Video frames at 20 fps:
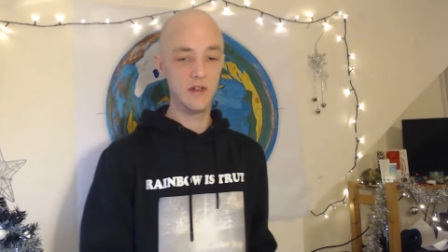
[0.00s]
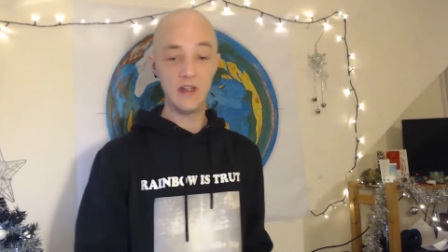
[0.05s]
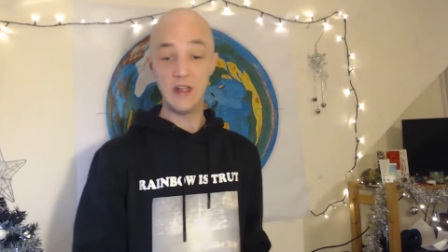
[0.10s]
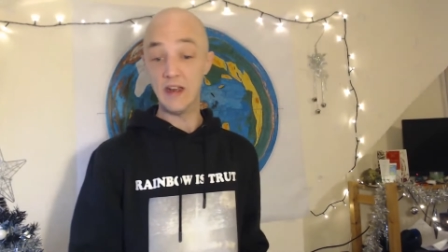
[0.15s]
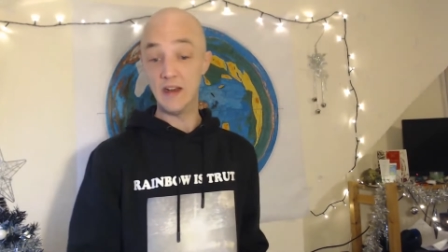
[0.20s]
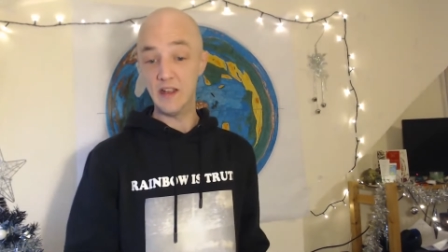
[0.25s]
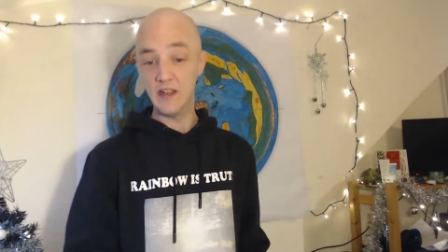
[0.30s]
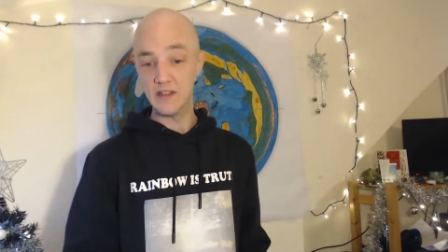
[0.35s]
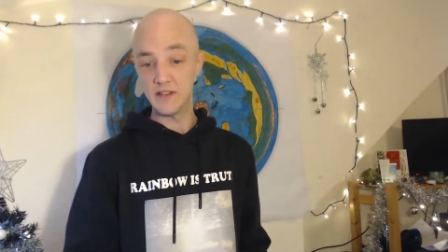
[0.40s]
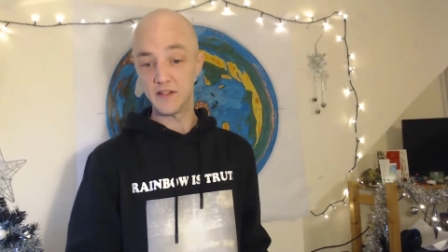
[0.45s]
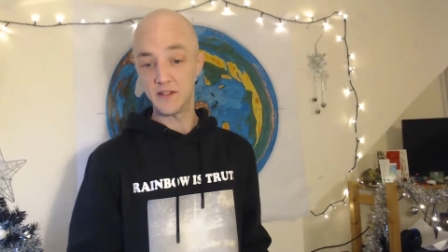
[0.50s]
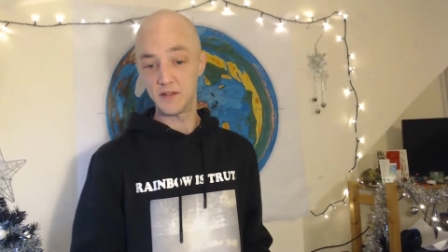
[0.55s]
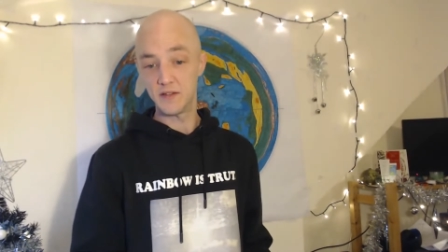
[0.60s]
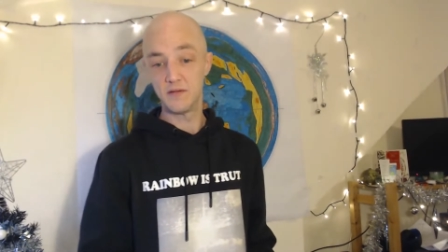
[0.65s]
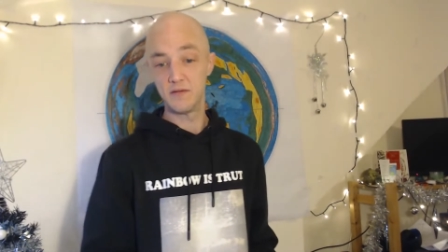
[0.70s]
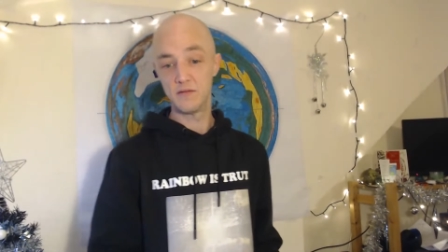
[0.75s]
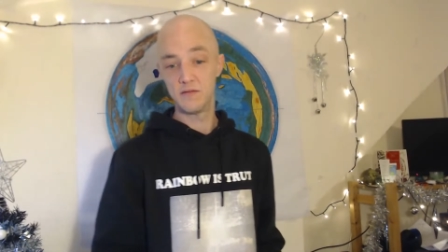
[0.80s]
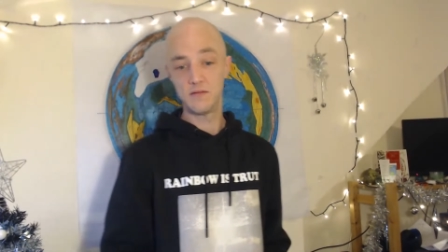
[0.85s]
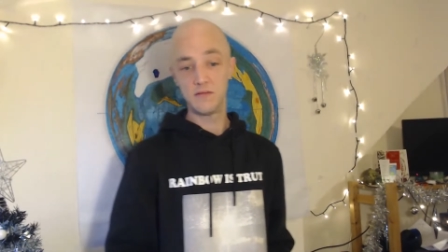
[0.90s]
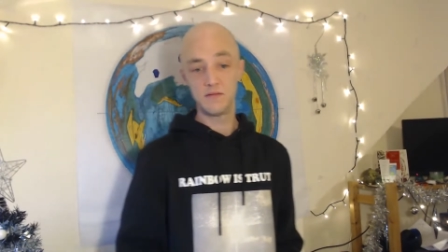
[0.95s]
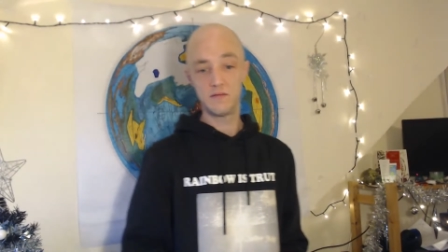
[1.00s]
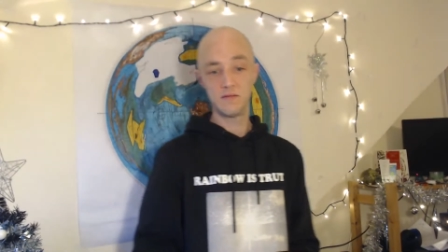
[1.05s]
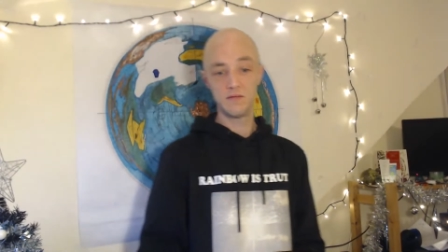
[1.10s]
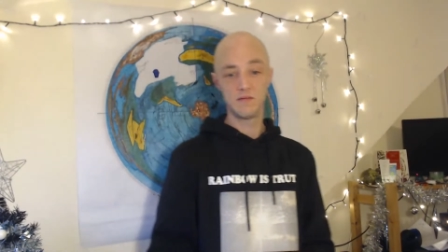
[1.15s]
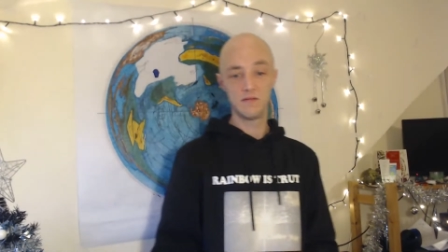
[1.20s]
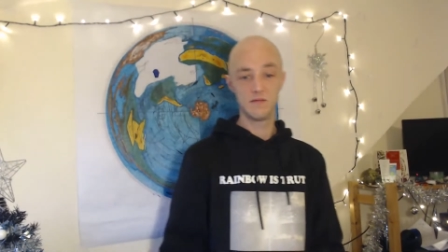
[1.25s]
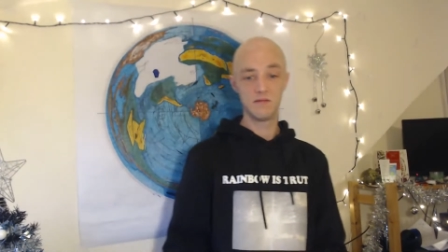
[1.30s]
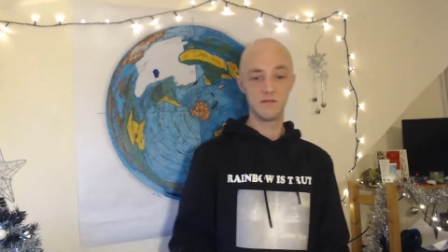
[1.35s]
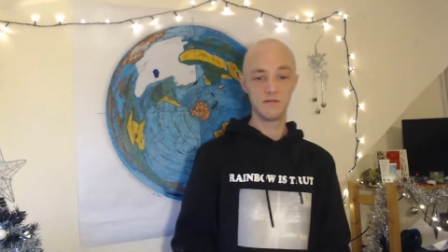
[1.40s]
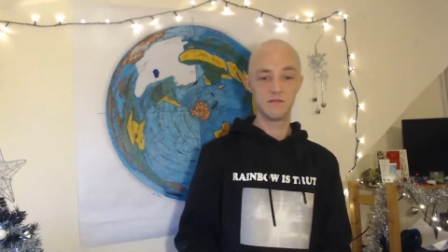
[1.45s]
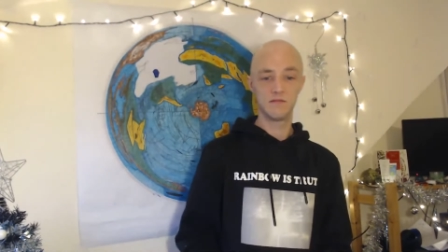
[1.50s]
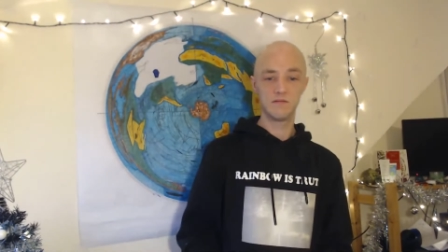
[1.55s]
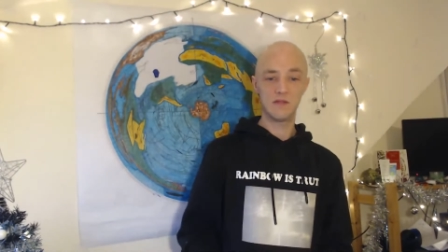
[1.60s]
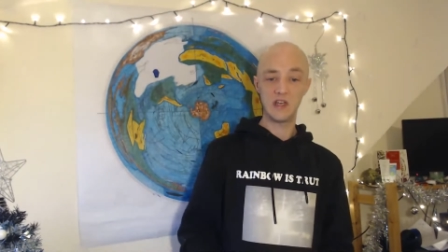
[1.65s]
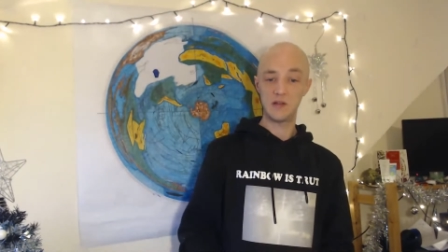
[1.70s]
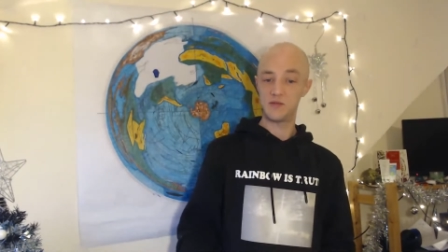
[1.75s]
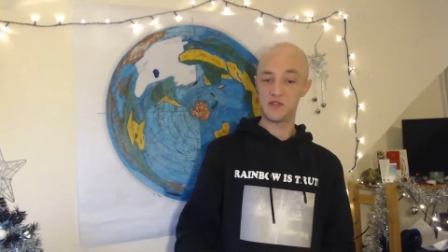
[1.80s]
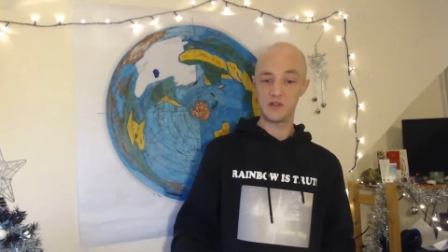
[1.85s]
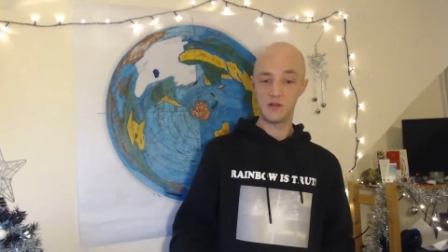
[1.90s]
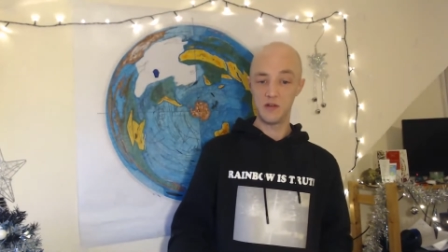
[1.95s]
It is.
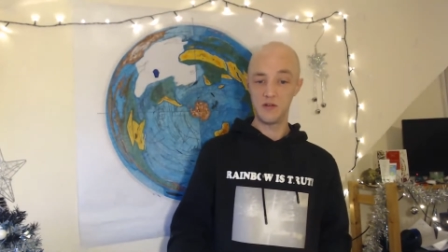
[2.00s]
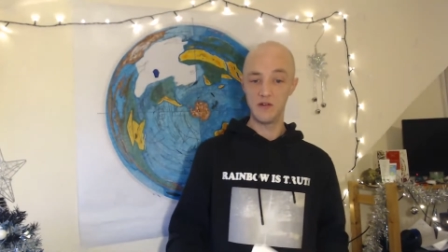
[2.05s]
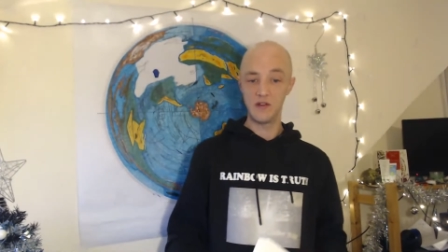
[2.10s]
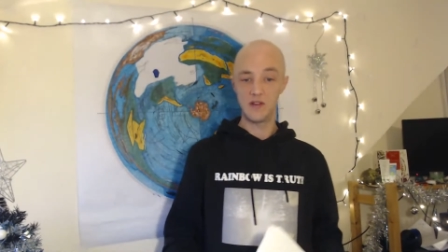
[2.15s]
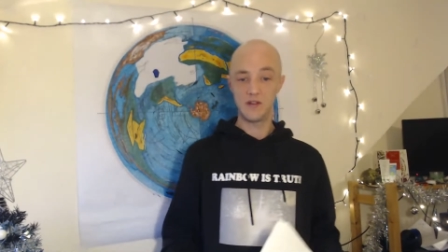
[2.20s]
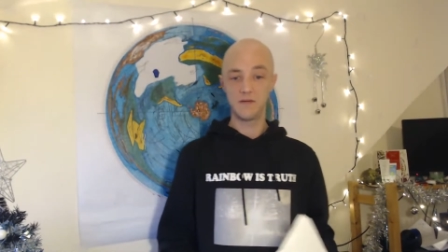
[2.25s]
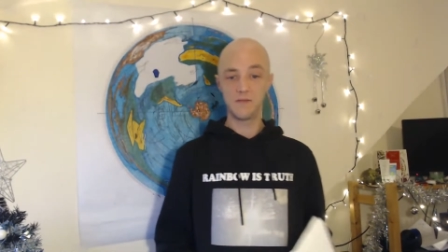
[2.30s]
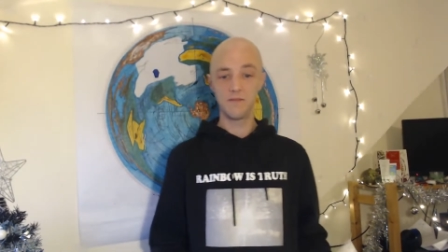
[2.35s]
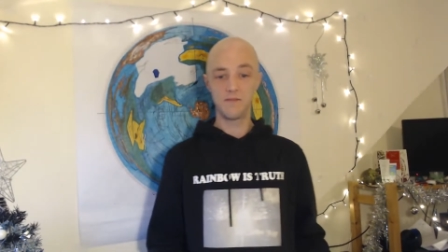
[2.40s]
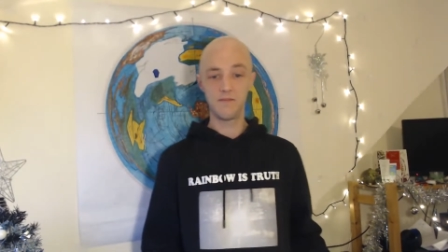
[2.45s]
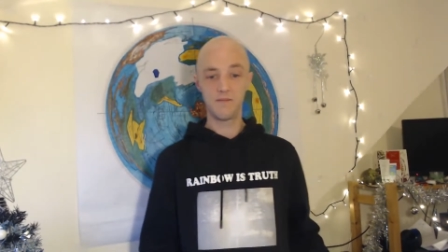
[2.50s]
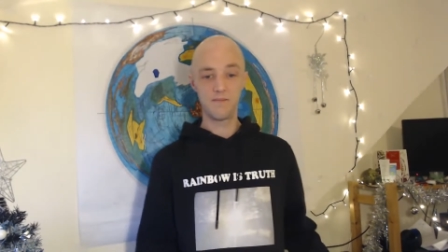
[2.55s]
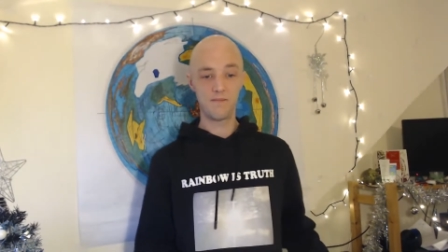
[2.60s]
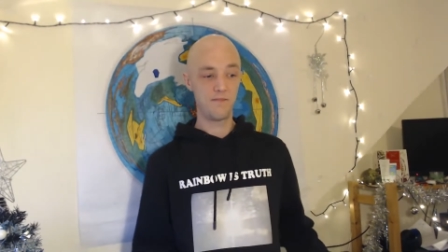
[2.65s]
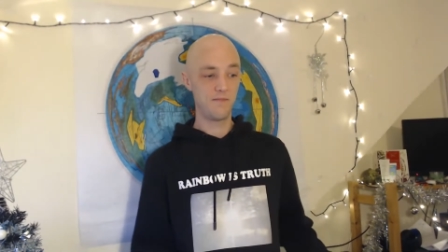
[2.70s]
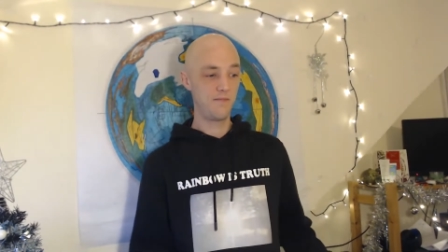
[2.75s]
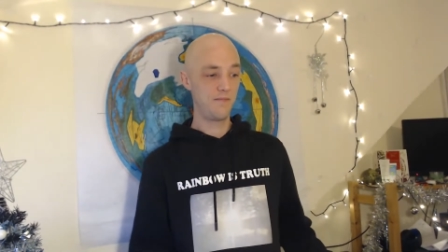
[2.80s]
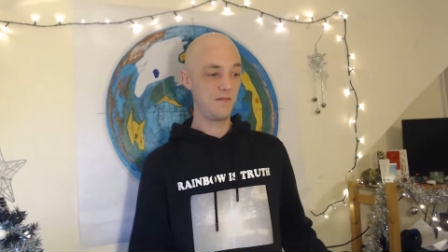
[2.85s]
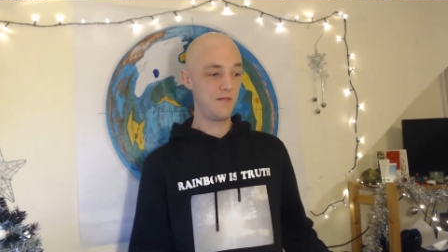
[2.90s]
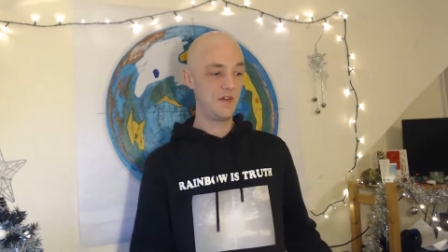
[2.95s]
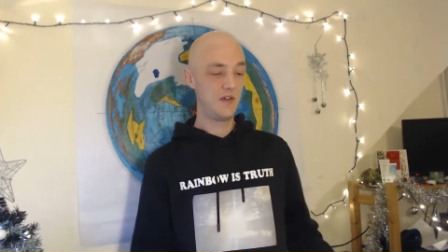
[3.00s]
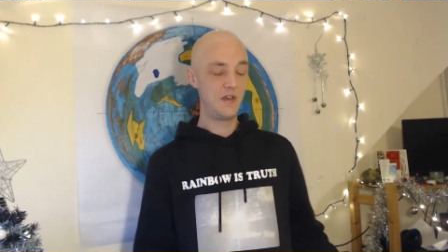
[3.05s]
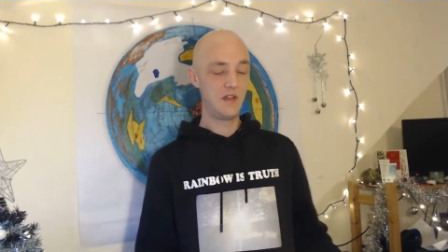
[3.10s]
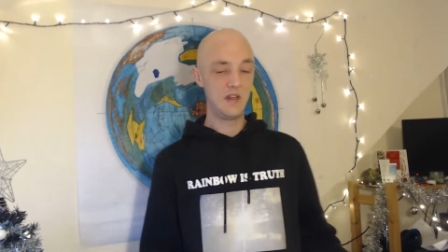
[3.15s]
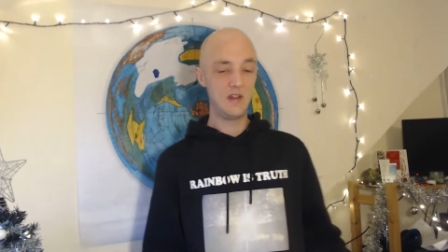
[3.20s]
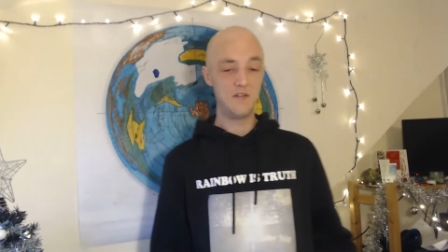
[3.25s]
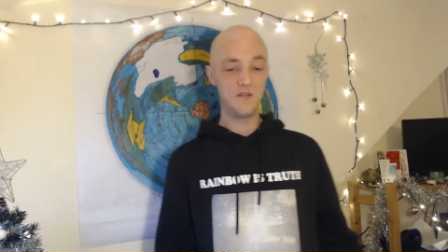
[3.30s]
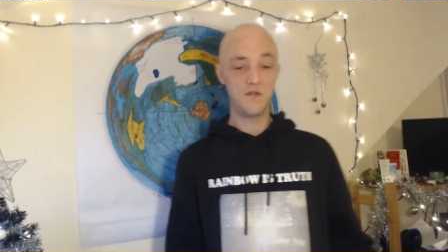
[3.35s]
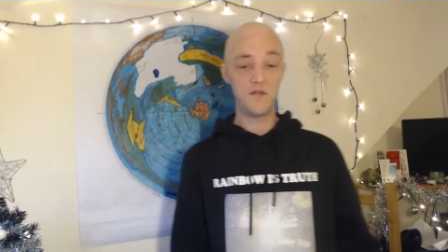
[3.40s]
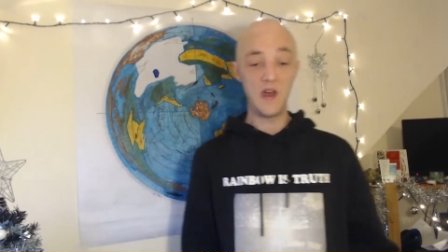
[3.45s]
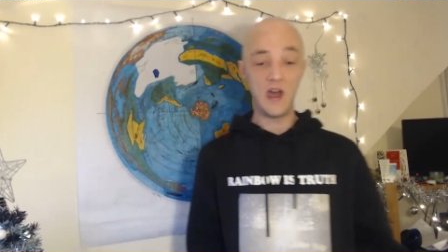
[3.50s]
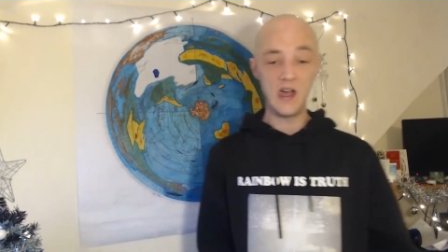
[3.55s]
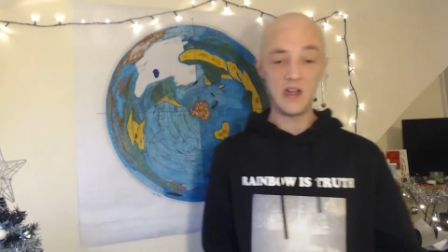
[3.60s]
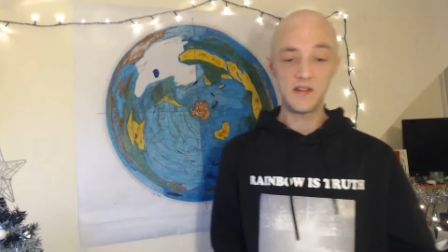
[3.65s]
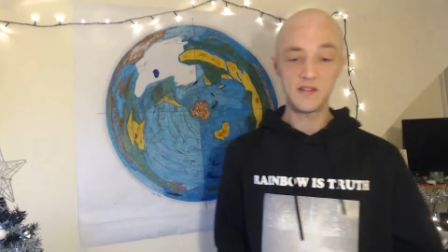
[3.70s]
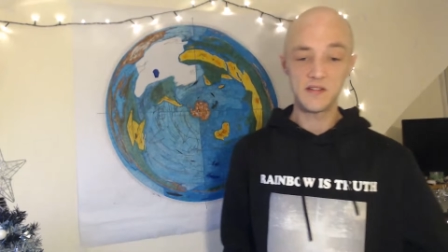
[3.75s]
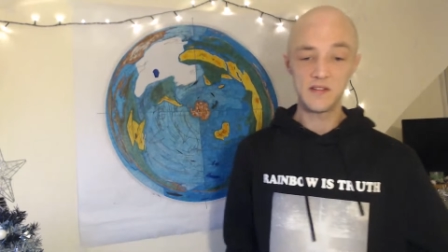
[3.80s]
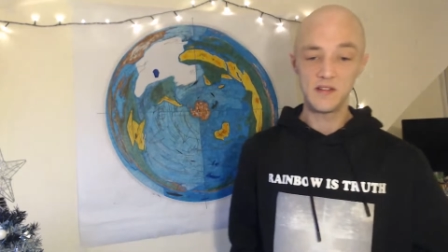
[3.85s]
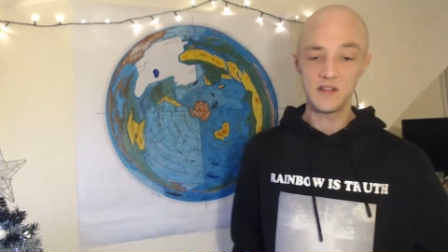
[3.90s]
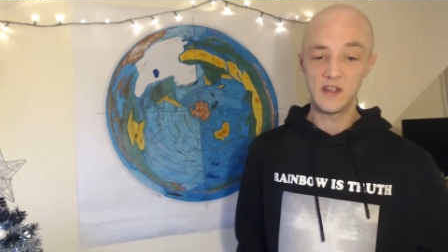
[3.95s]
Absolutely. In
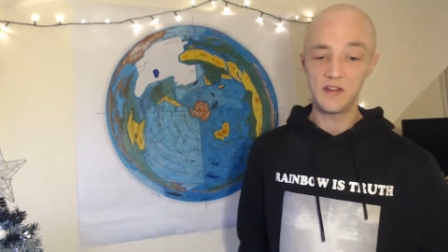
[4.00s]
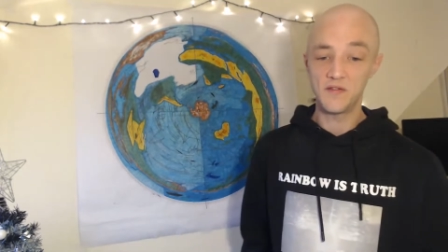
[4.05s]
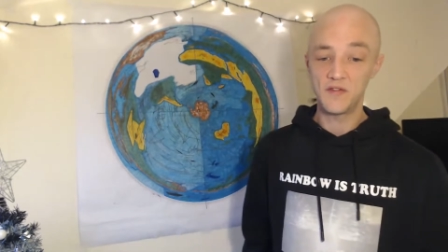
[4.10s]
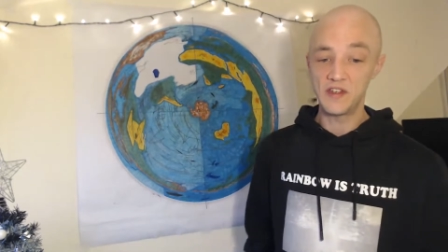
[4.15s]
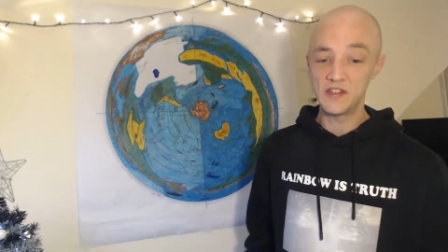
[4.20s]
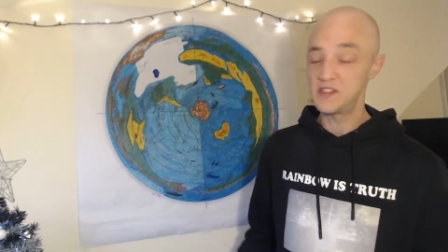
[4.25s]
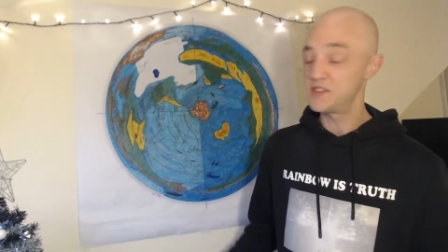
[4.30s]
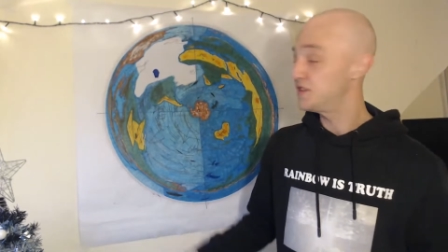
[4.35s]
fact, if this